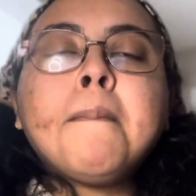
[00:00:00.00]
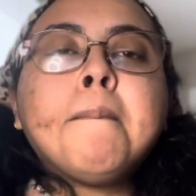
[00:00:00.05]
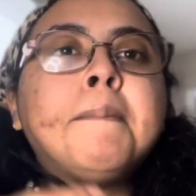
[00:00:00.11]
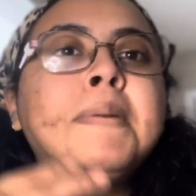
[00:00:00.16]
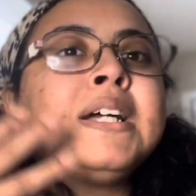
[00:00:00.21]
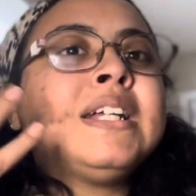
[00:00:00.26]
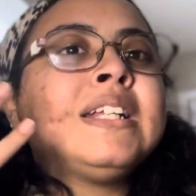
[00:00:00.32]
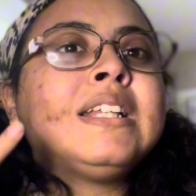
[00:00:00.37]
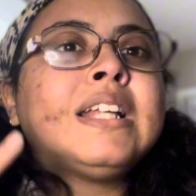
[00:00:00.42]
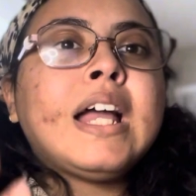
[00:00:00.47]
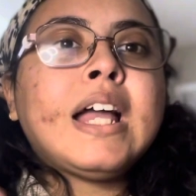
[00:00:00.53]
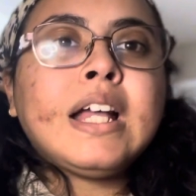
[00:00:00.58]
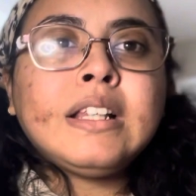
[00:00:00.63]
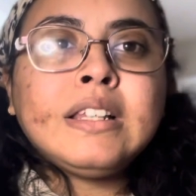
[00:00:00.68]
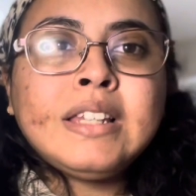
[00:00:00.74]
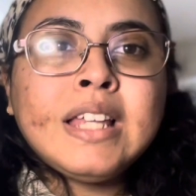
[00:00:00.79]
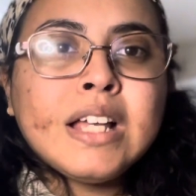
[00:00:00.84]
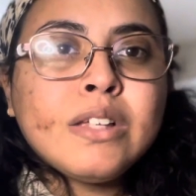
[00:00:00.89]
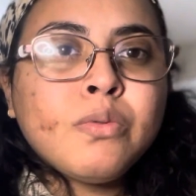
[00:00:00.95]
But
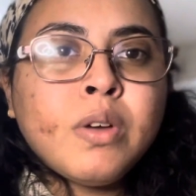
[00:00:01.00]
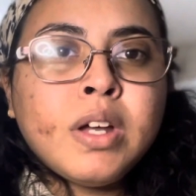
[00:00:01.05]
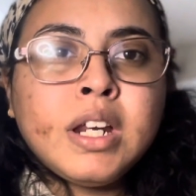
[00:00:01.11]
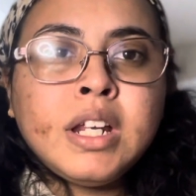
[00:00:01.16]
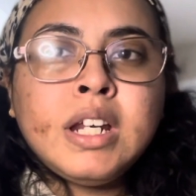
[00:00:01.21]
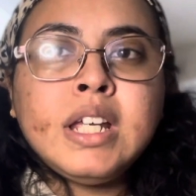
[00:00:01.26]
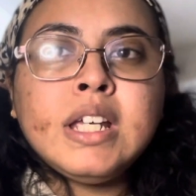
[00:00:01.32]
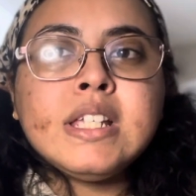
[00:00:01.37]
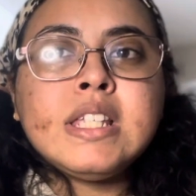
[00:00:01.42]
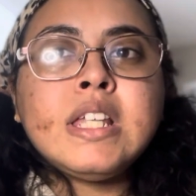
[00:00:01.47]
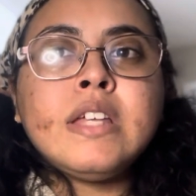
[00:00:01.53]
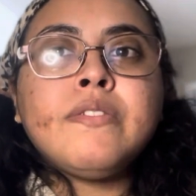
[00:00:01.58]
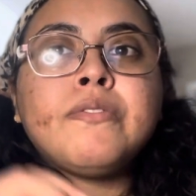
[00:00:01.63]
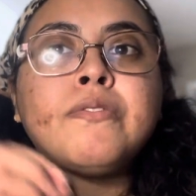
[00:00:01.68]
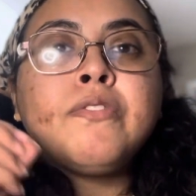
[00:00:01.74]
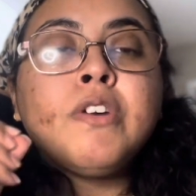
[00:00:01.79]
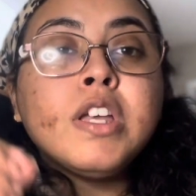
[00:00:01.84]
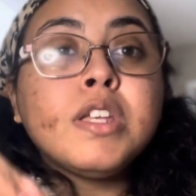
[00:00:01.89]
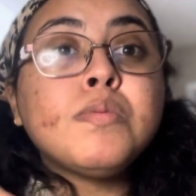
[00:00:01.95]
that's what it is. If
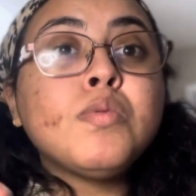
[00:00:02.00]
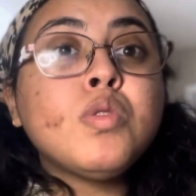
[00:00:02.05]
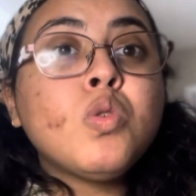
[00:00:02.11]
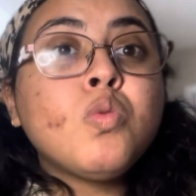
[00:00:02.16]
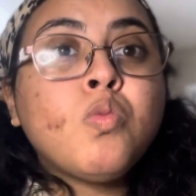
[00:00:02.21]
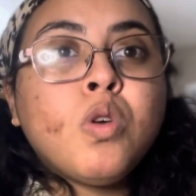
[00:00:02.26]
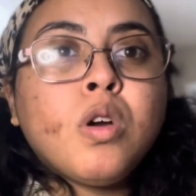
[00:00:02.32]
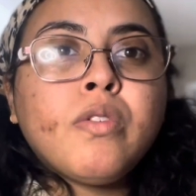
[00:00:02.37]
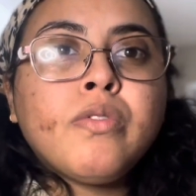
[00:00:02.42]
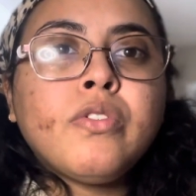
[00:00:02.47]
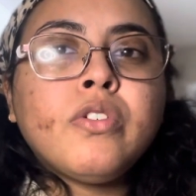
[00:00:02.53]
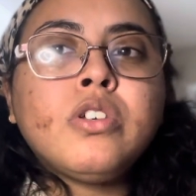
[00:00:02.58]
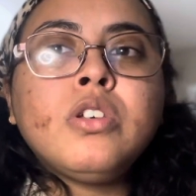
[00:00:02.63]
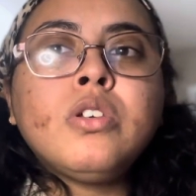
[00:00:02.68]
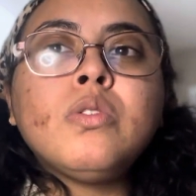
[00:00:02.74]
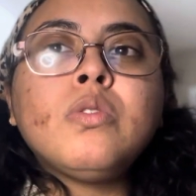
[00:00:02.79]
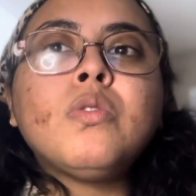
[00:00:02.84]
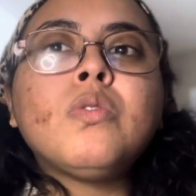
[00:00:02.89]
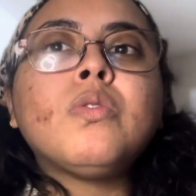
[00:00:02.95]
Facebook work for
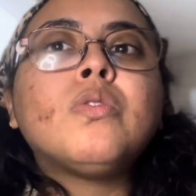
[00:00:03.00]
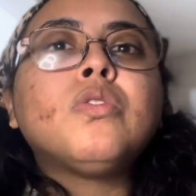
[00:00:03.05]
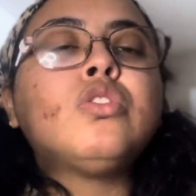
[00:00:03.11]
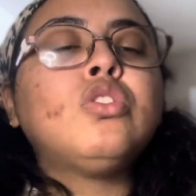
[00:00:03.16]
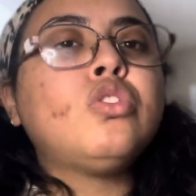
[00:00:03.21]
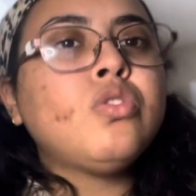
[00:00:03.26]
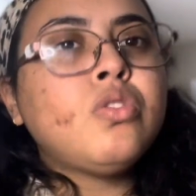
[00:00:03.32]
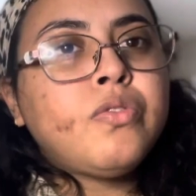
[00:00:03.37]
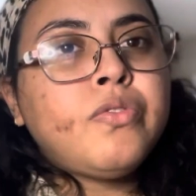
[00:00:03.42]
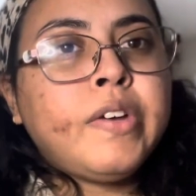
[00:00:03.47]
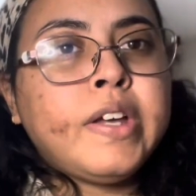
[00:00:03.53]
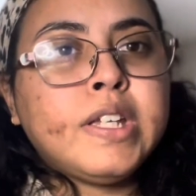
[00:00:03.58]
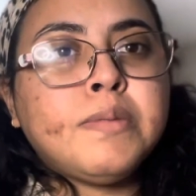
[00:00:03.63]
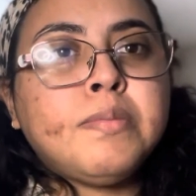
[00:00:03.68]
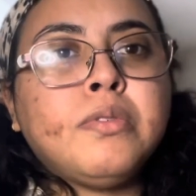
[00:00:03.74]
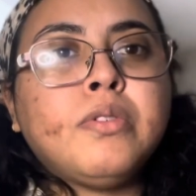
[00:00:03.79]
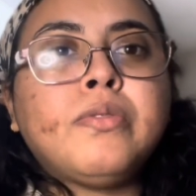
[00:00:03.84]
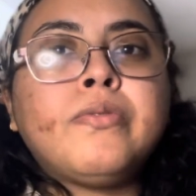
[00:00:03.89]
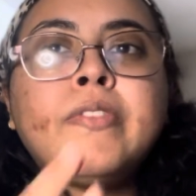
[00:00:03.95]
you do Facebook.